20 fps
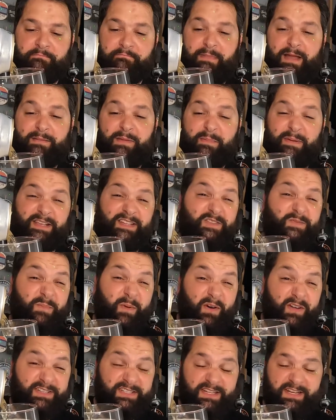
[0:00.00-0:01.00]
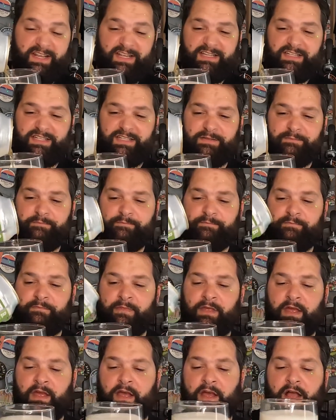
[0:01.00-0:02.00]
Maybe a bit of spiciness.
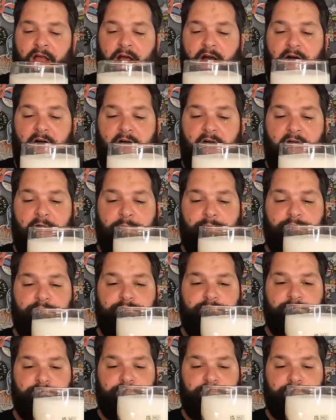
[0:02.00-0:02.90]
But